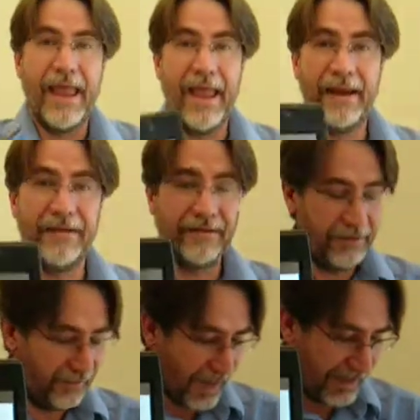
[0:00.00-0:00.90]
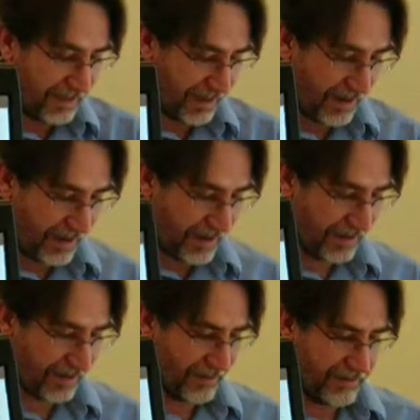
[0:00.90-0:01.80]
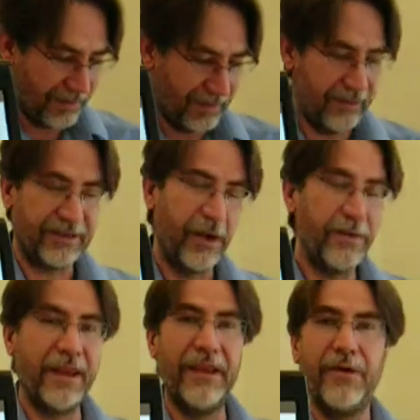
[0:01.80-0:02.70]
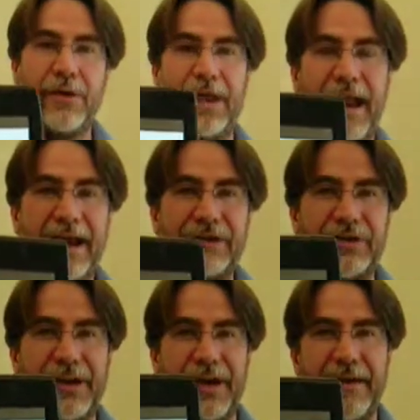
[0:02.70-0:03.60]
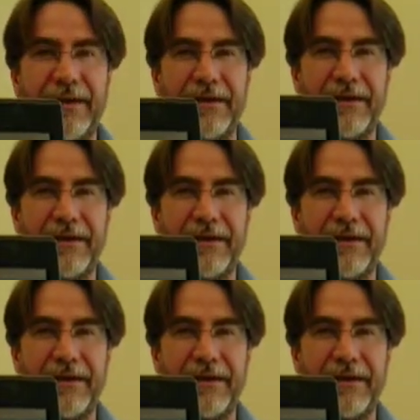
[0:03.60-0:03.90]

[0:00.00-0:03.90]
And like the Sony, you can actually